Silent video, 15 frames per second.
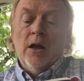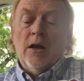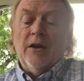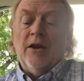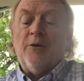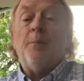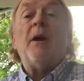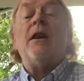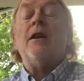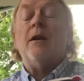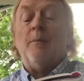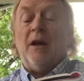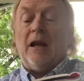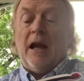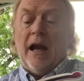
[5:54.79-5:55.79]
This
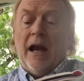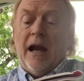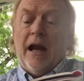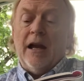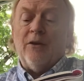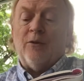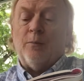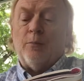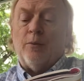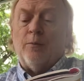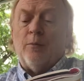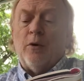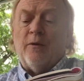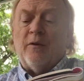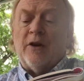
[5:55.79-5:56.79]
pandemic has
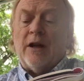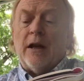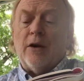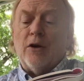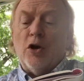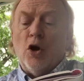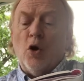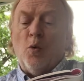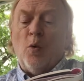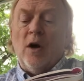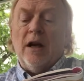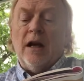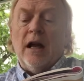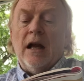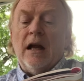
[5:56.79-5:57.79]
proven that no
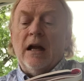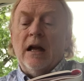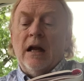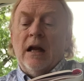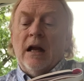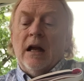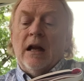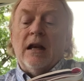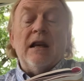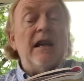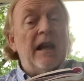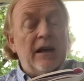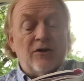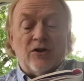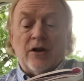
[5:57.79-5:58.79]
one
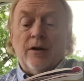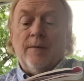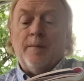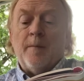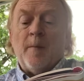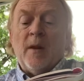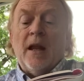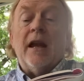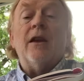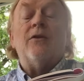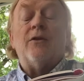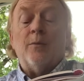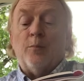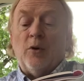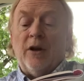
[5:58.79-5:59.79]
nation is
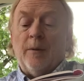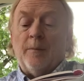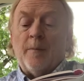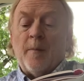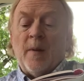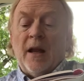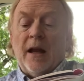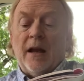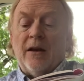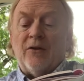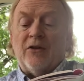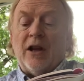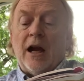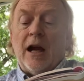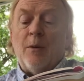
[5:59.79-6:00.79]
supreme. It
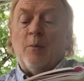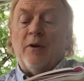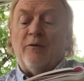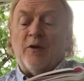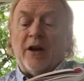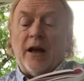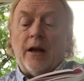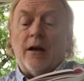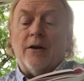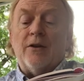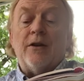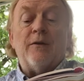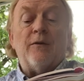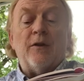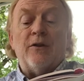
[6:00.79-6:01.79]
is time we forget our
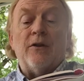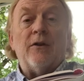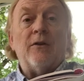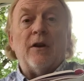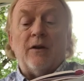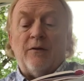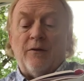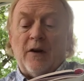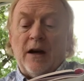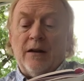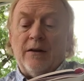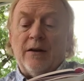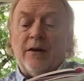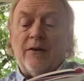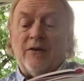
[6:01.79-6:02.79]
differences and fight
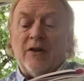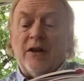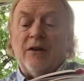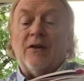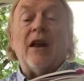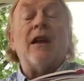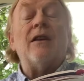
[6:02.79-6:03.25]
the disease